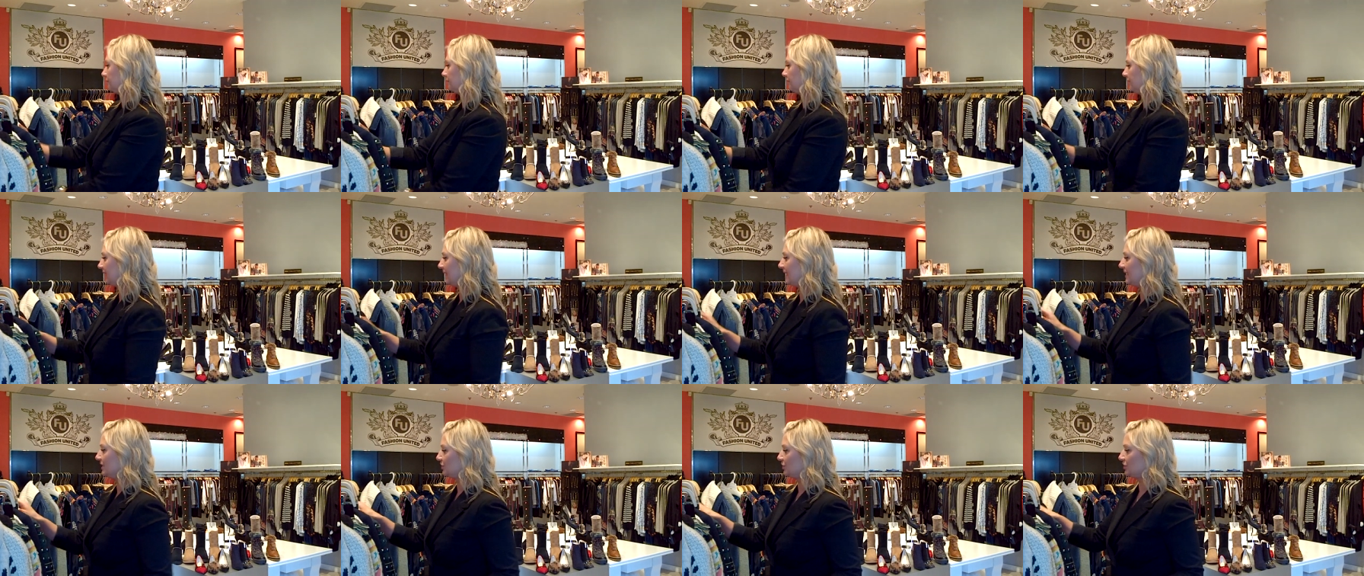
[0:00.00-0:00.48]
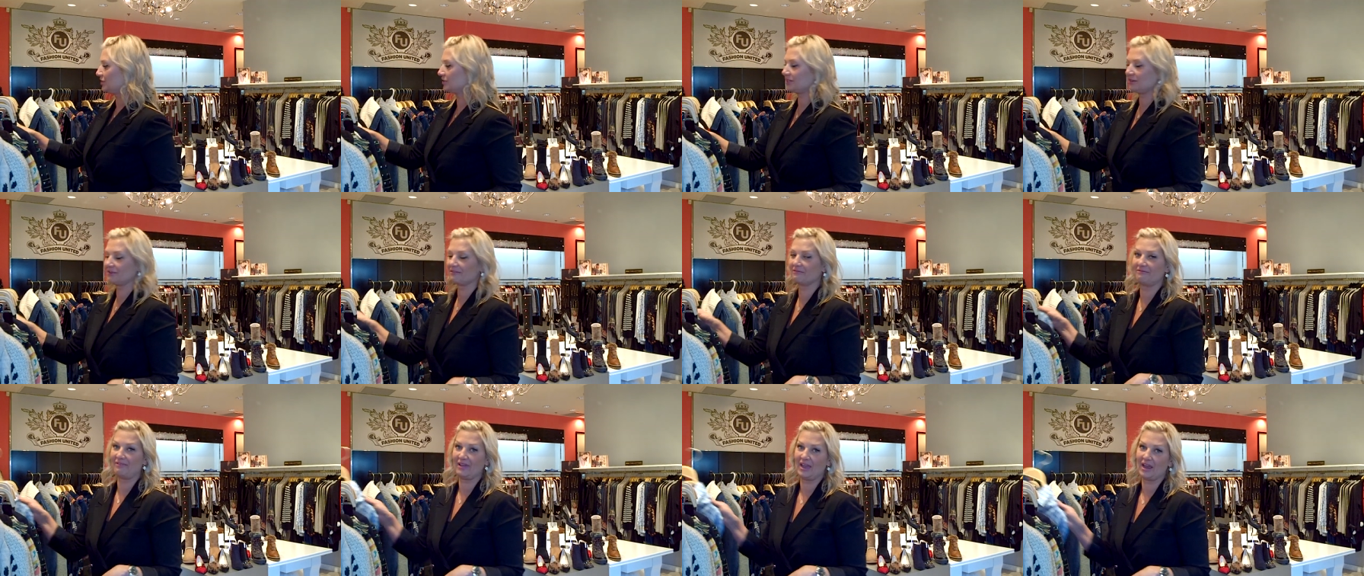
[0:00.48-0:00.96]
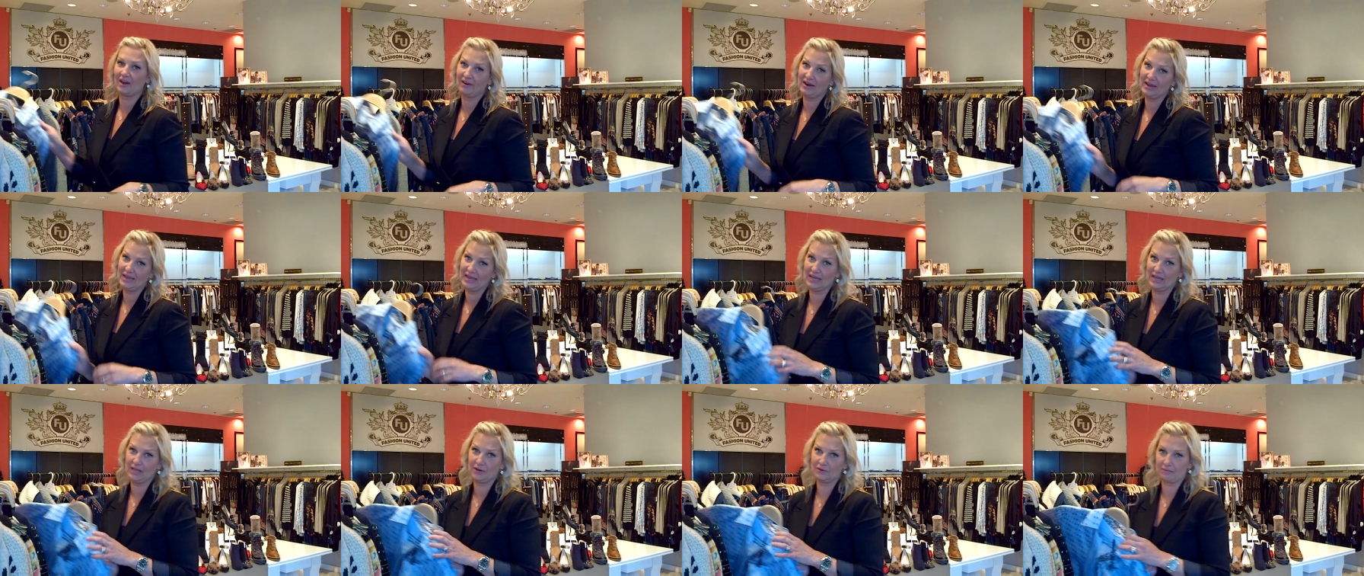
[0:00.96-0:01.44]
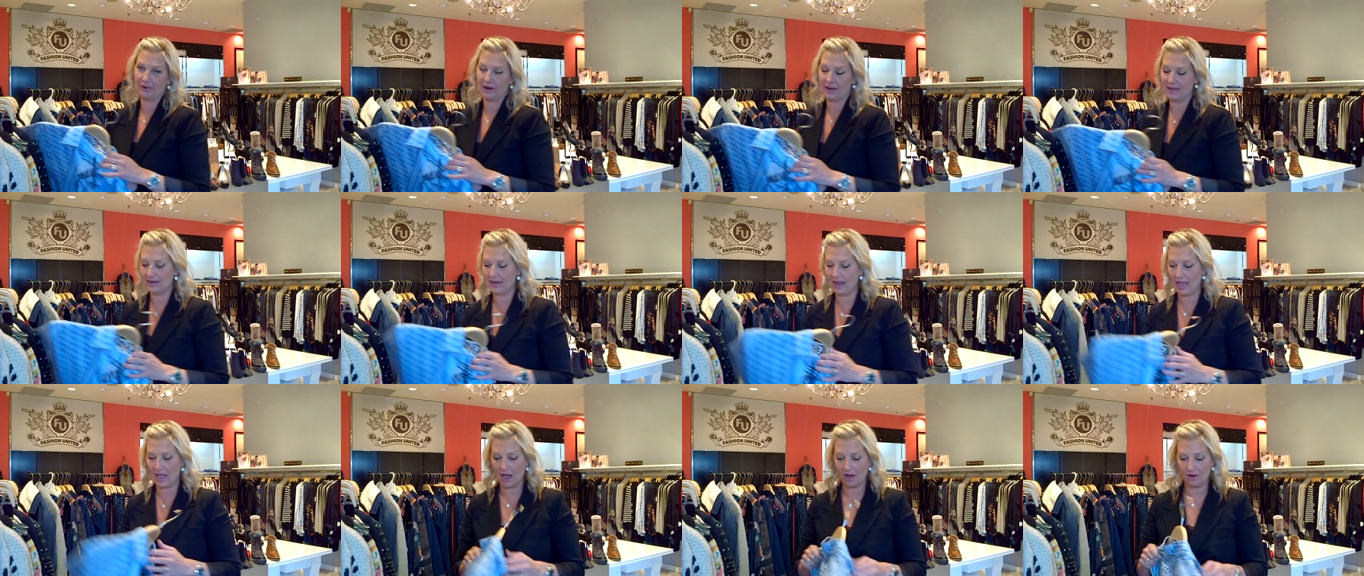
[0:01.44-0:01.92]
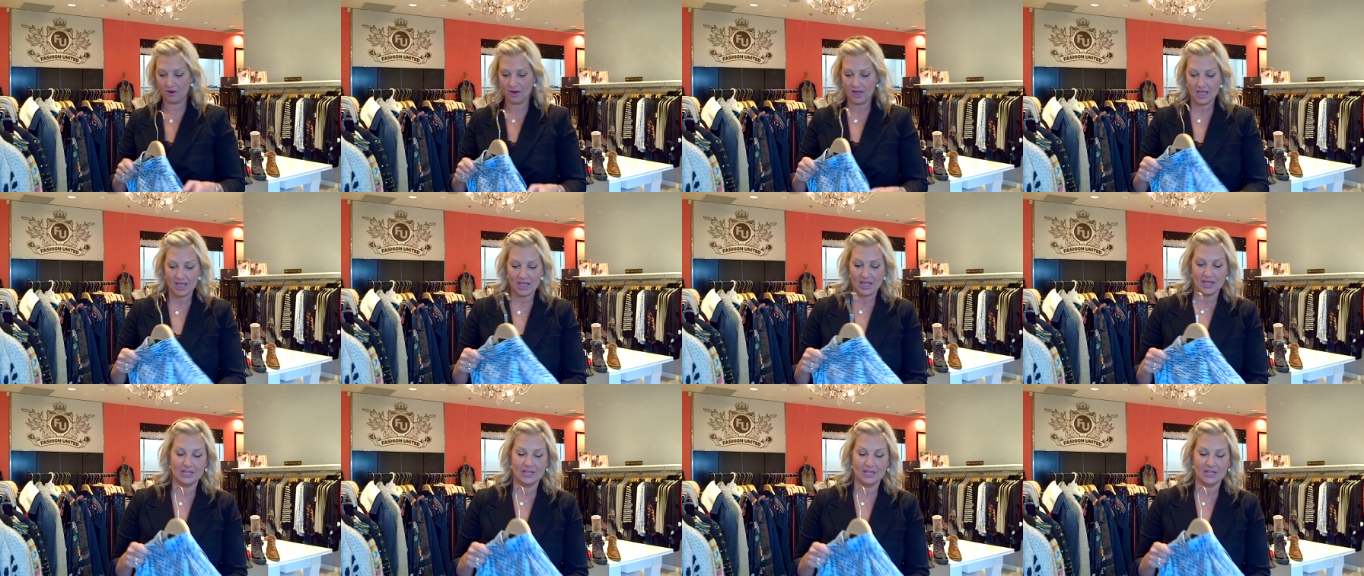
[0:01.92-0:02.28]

Blazers are very in right now.